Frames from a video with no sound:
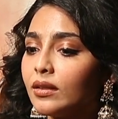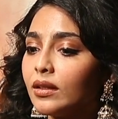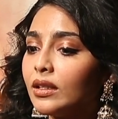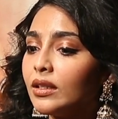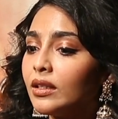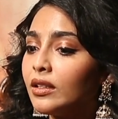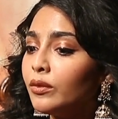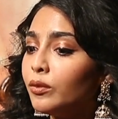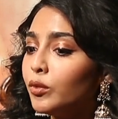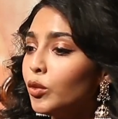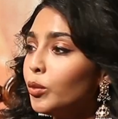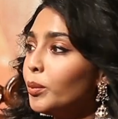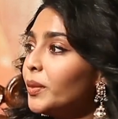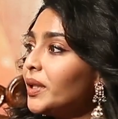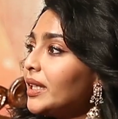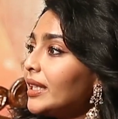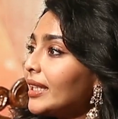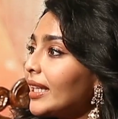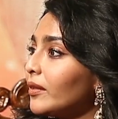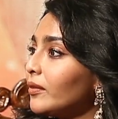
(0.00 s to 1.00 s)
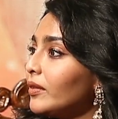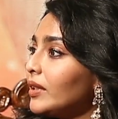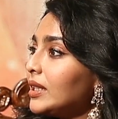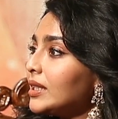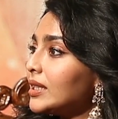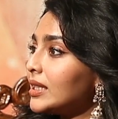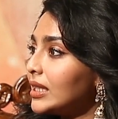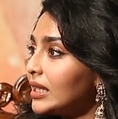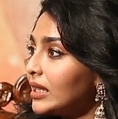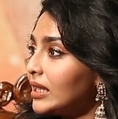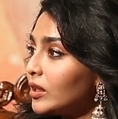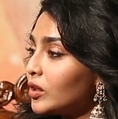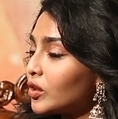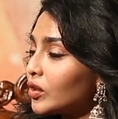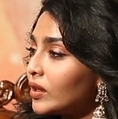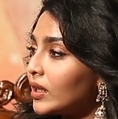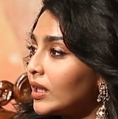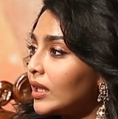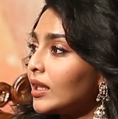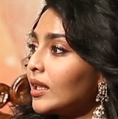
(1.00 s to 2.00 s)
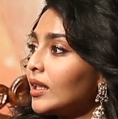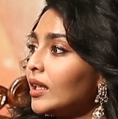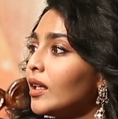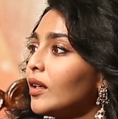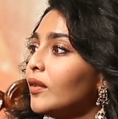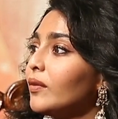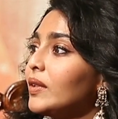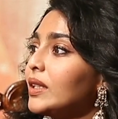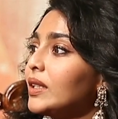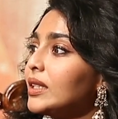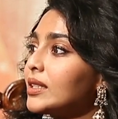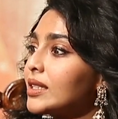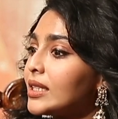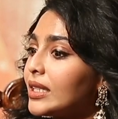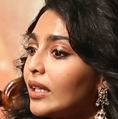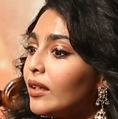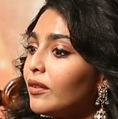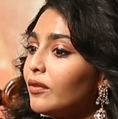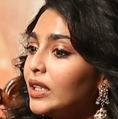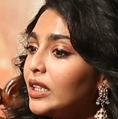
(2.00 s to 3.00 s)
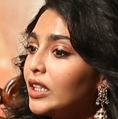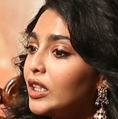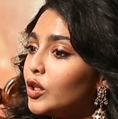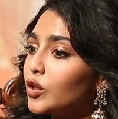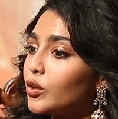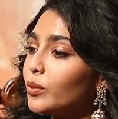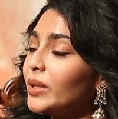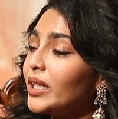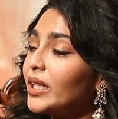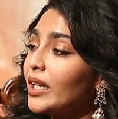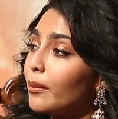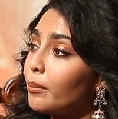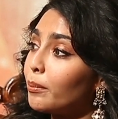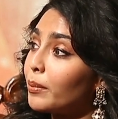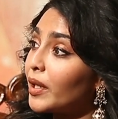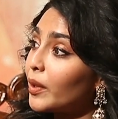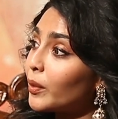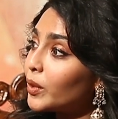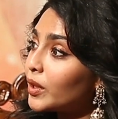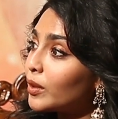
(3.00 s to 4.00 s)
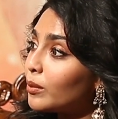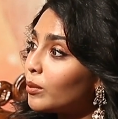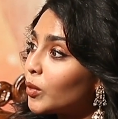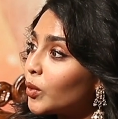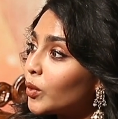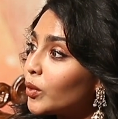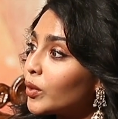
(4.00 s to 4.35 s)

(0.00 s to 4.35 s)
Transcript: The woman that we see today, we say we need to be empowered more.